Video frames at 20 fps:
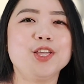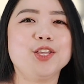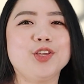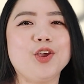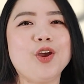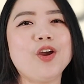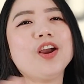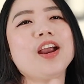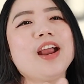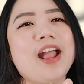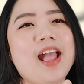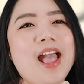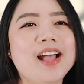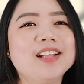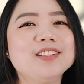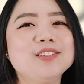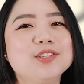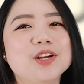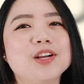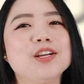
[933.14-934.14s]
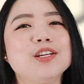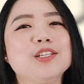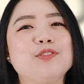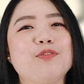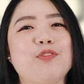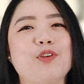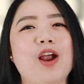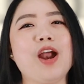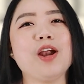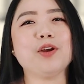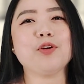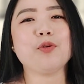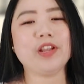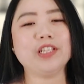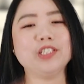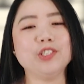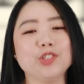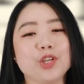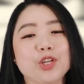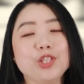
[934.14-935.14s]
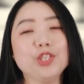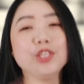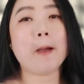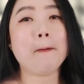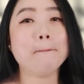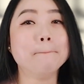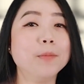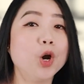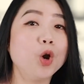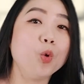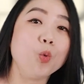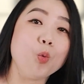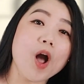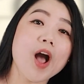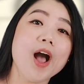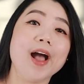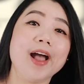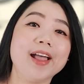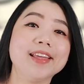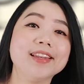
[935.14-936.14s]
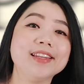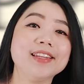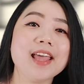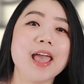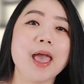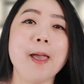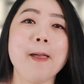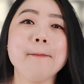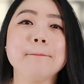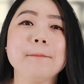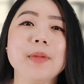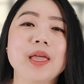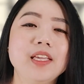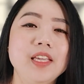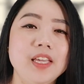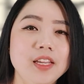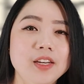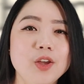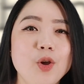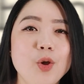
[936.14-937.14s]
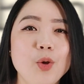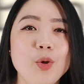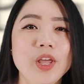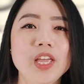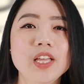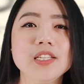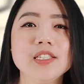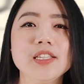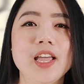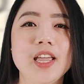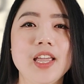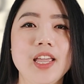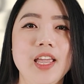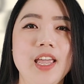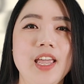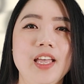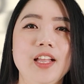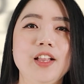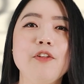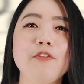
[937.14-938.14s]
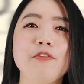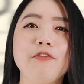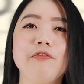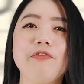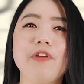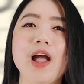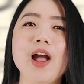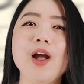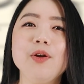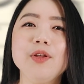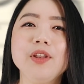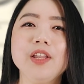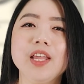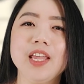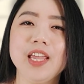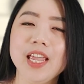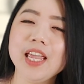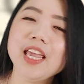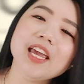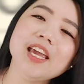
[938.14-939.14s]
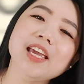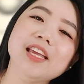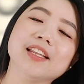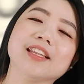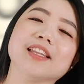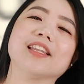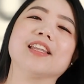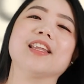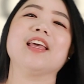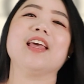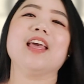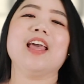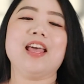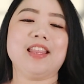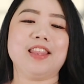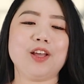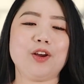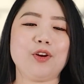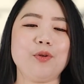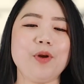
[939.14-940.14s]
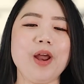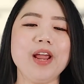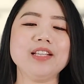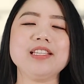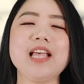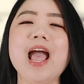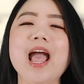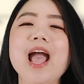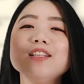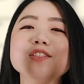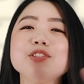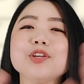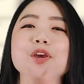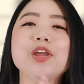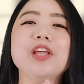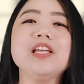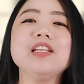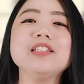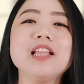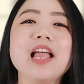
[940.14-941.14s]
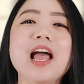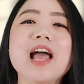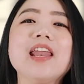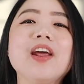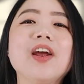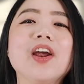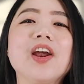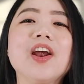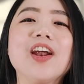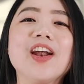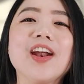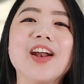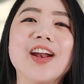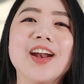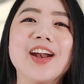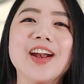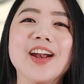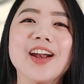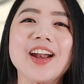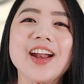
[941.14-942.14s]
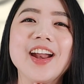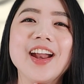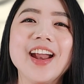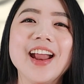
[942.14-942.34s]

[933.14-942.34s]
your answers for our question number one. Megiddo is a hill found in. The correct answer is letter